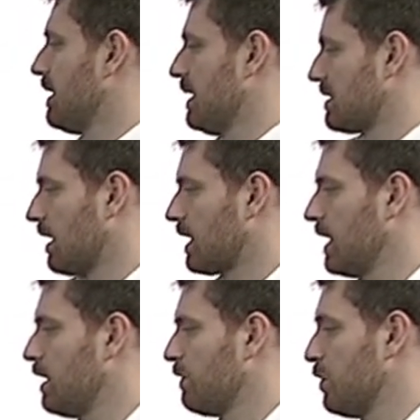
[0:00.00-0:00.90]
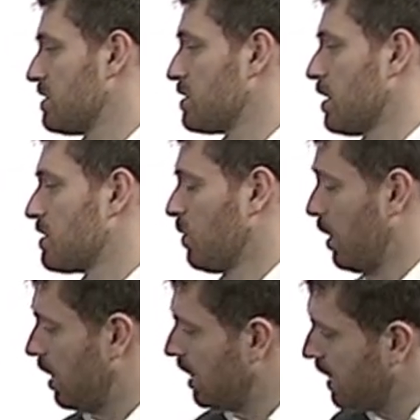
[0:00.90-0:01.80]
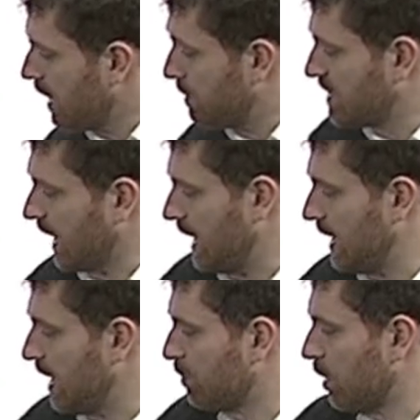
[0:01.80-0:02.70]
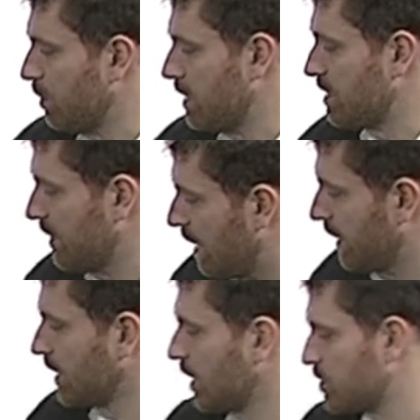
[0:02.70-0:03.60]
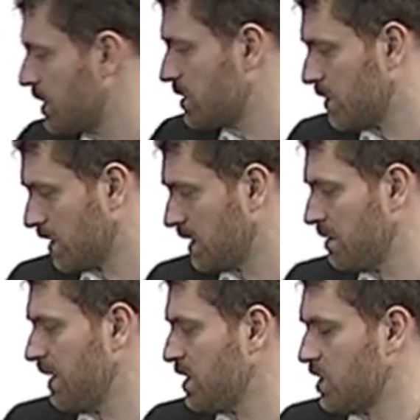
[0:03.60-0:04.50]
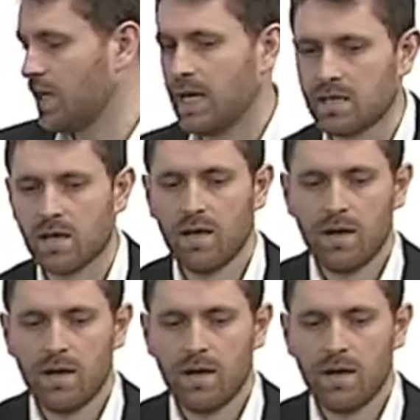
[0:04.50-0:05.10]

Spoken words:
It's unclear of who's in charge of what. And particularly a problem in developing countries, which I didn't mention, is